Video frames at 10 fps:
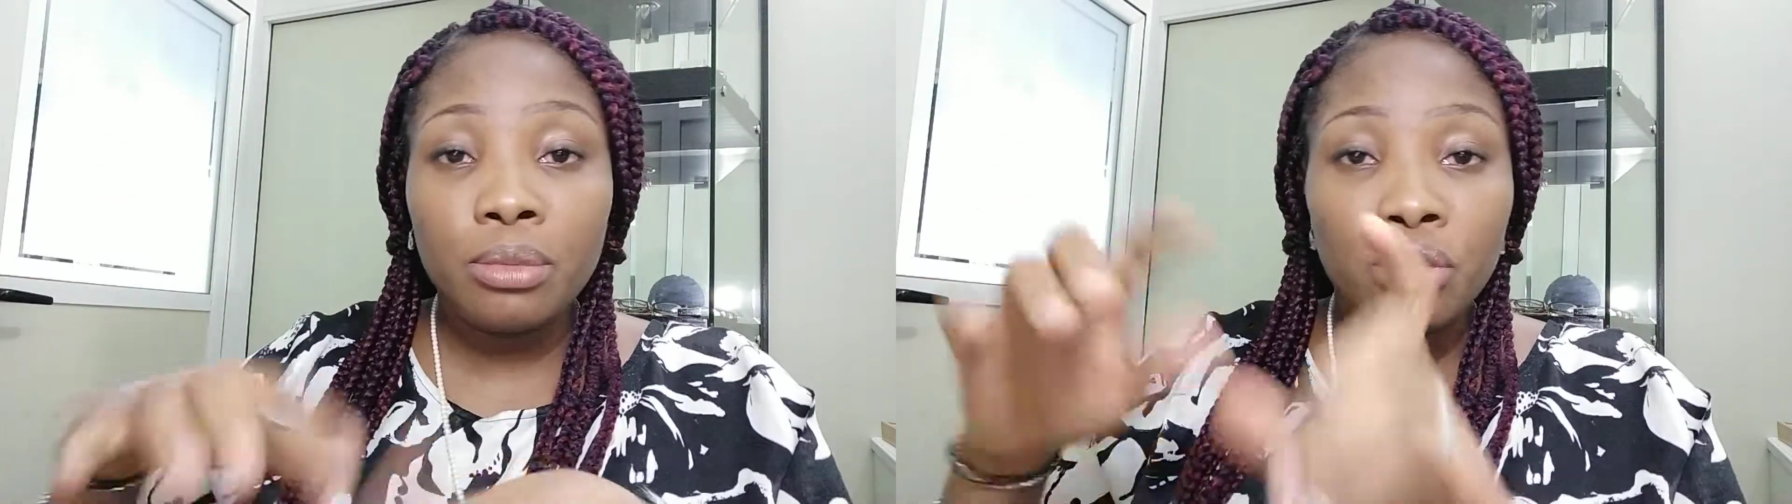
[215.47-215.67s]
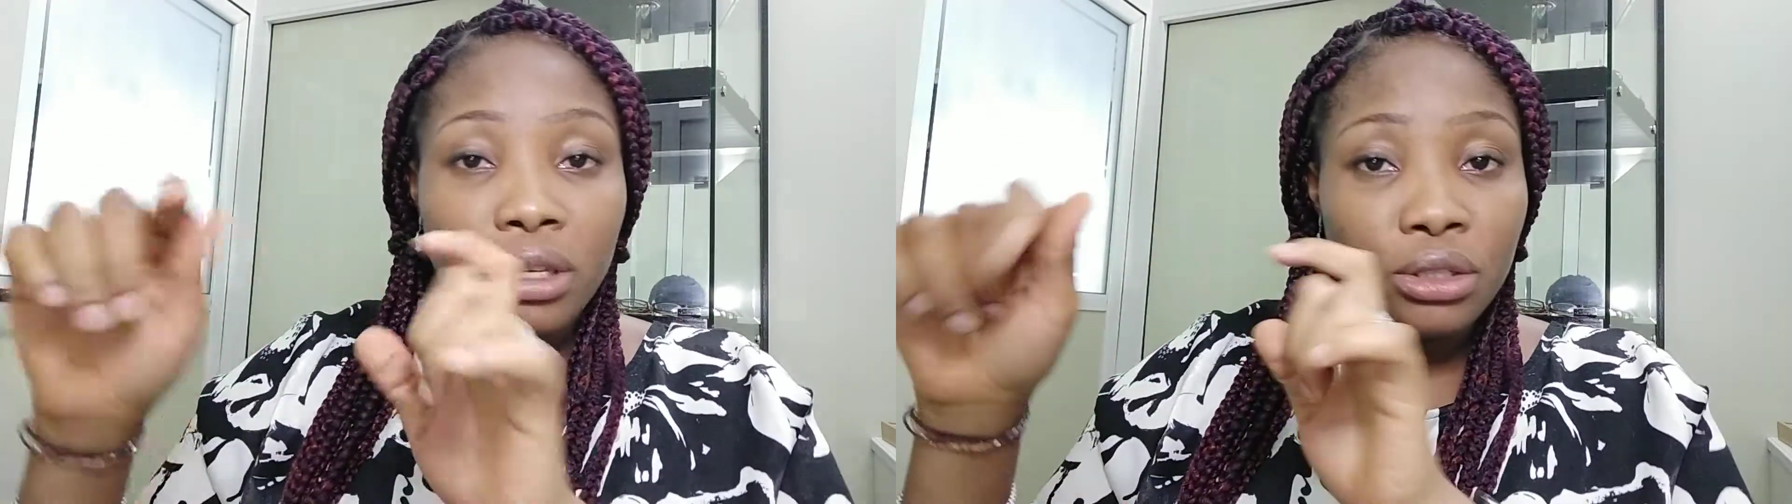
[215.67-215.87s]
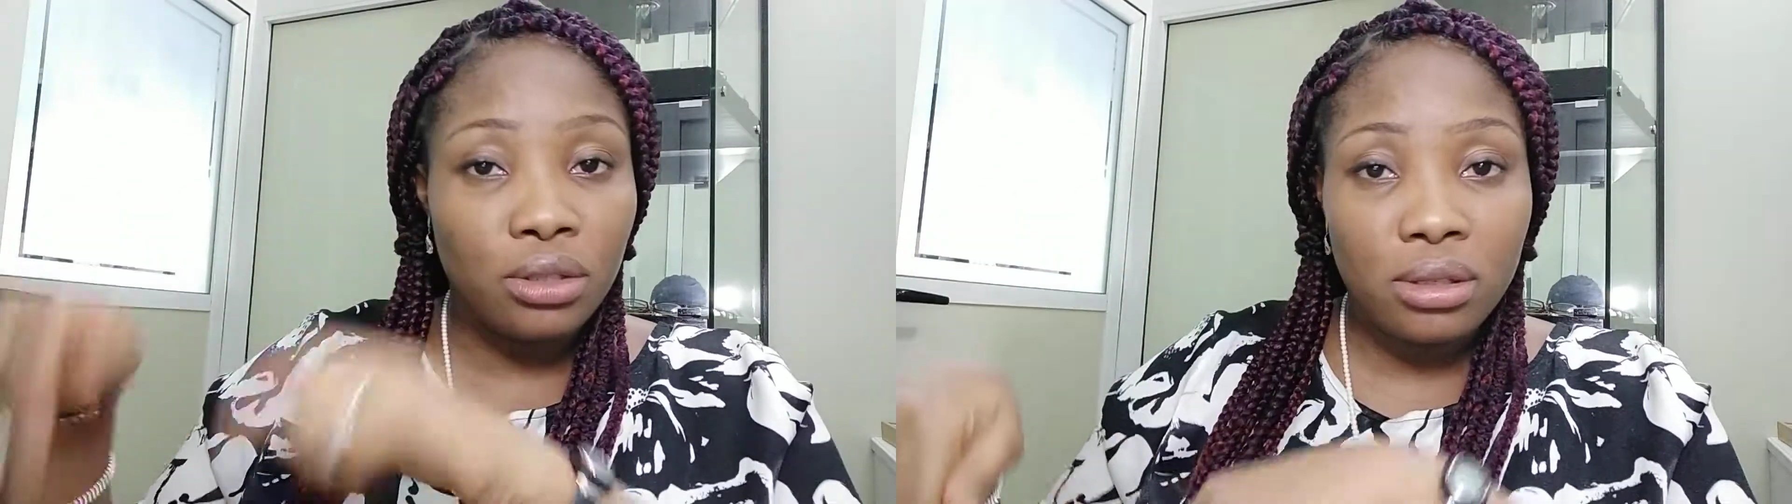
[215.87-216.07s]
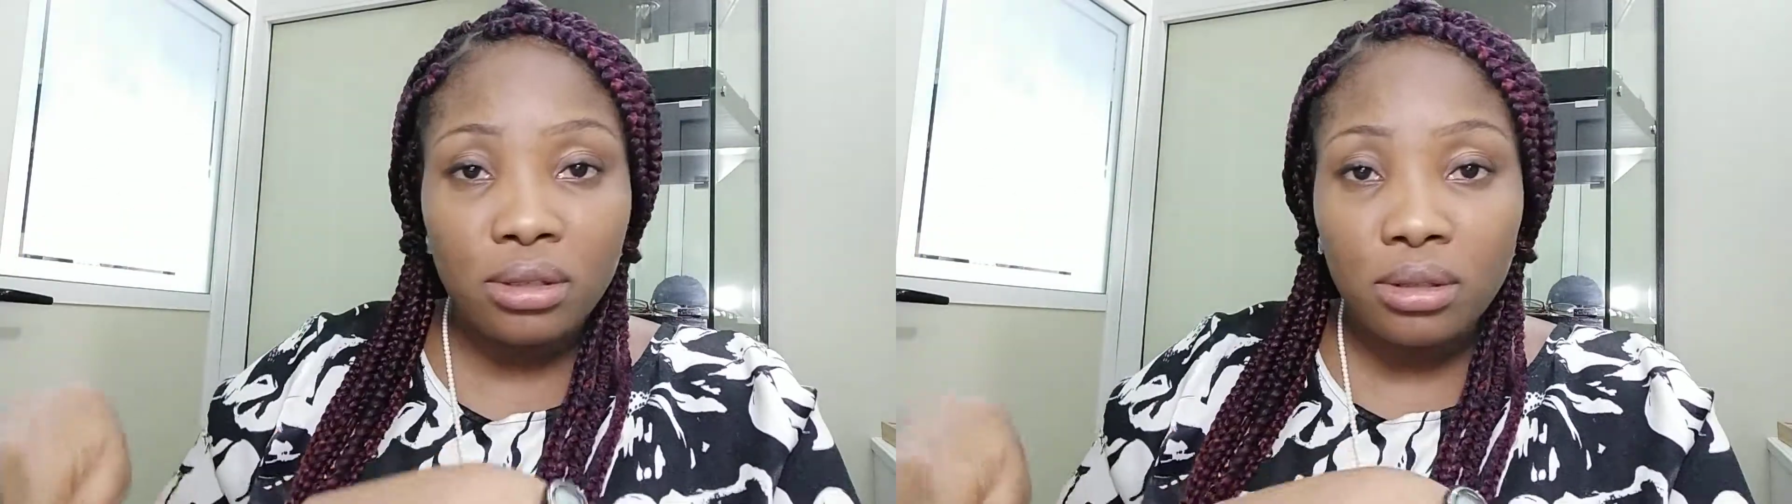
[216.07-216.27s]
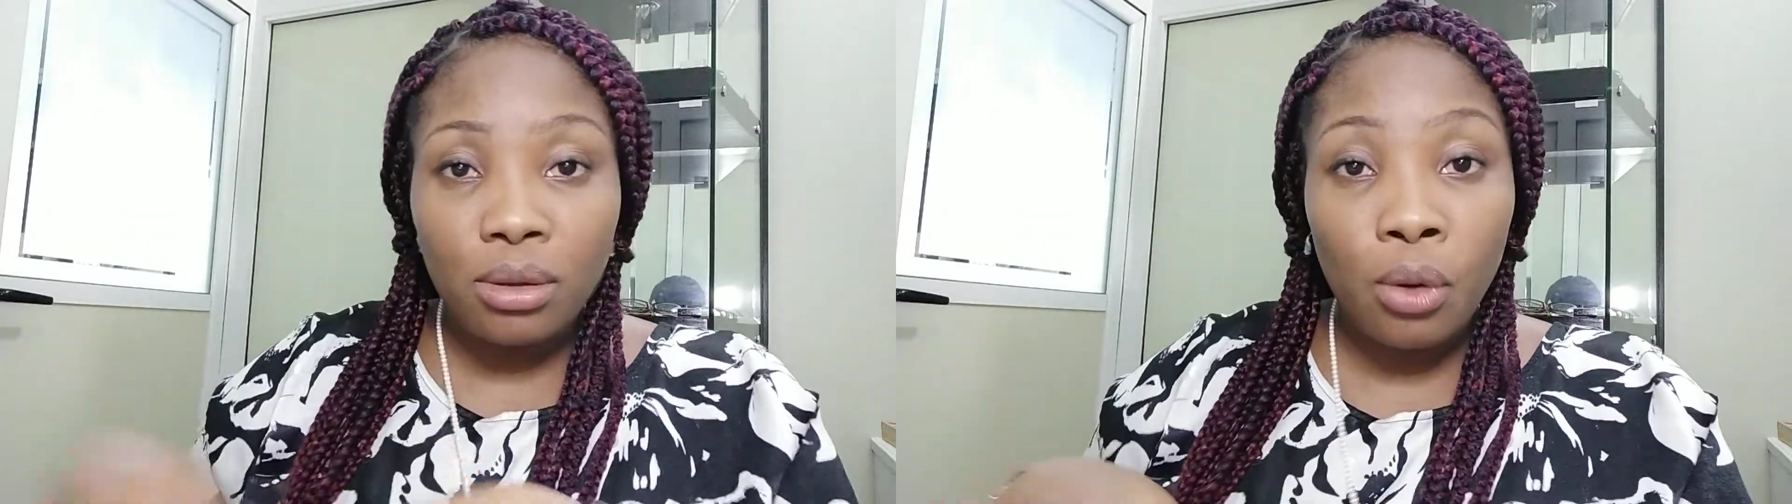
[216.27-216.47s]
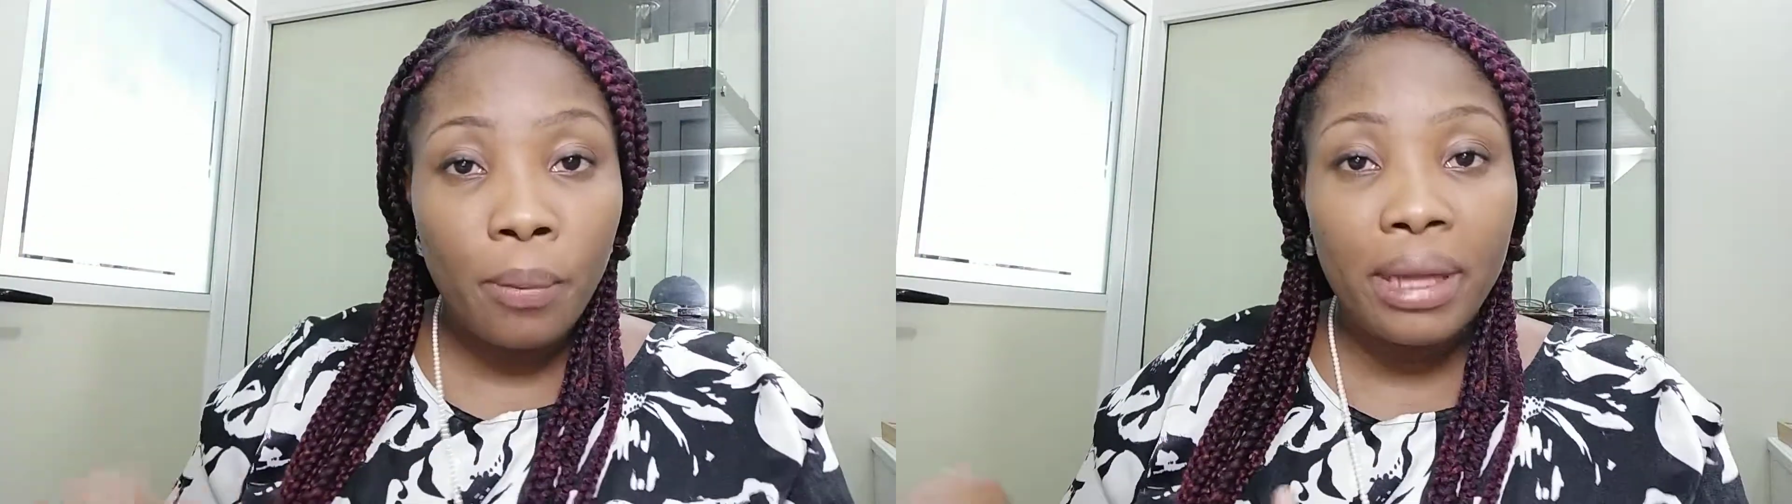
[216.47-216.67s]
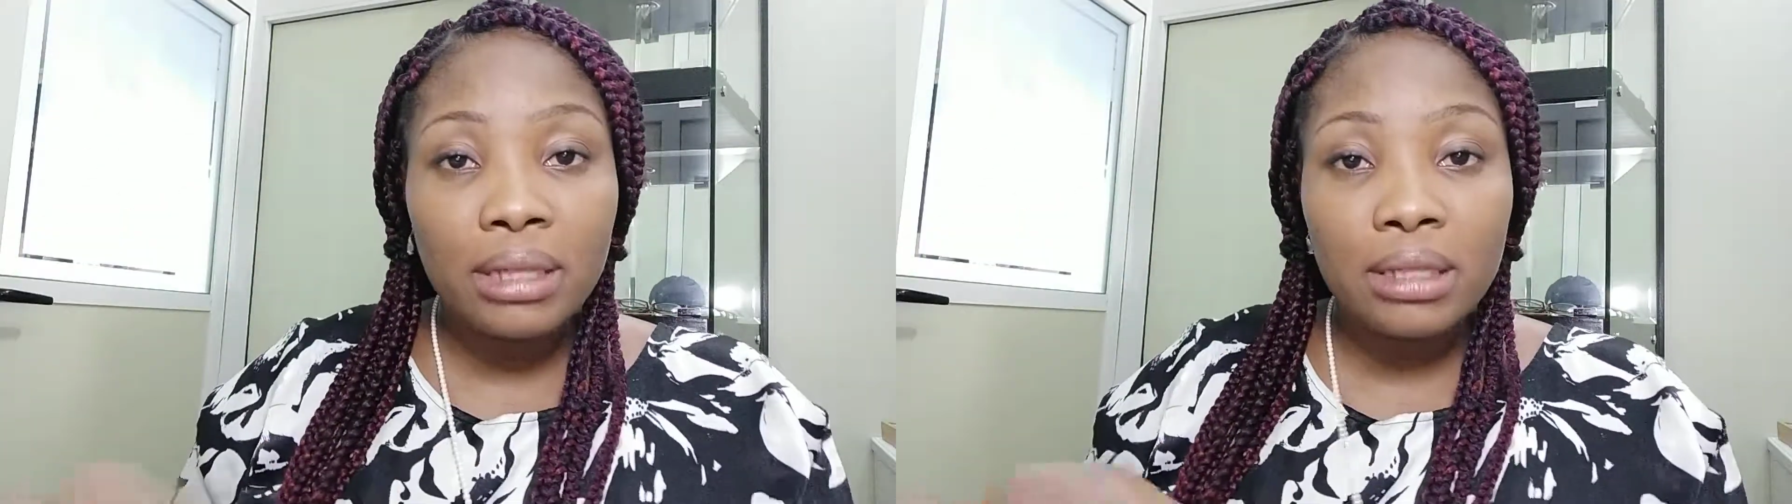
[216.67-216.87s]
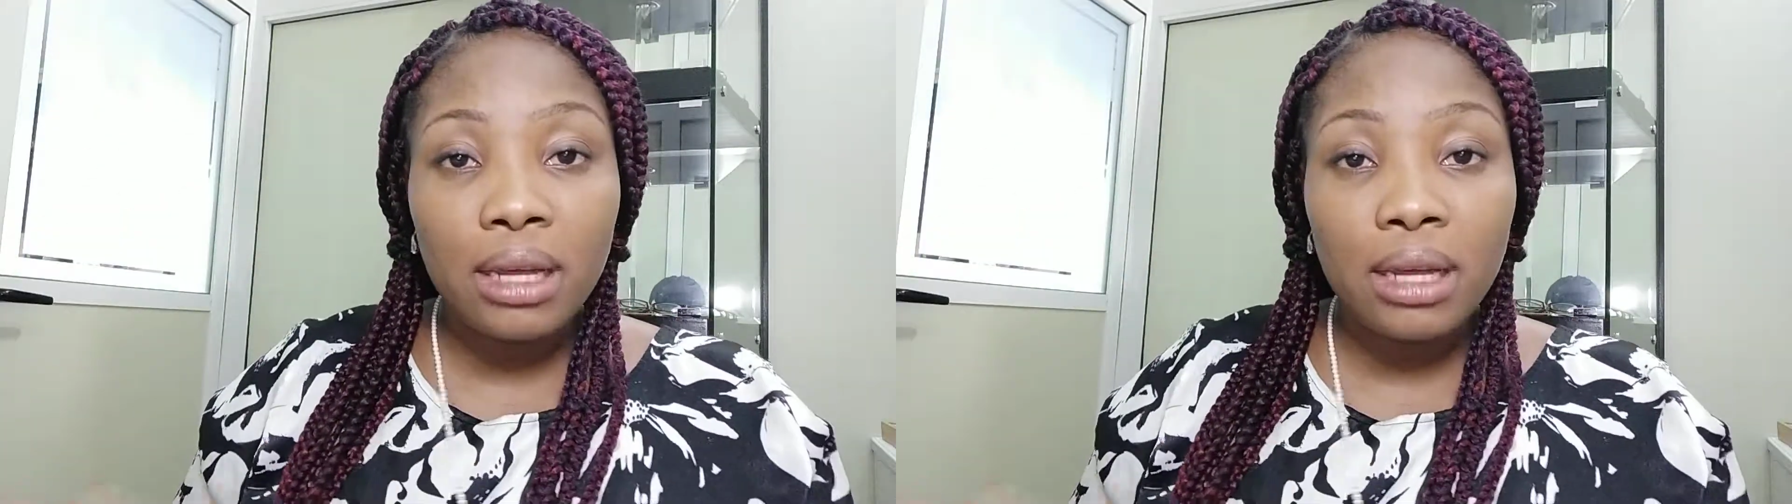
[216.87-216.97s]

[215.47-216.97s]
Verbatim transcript: you can just comment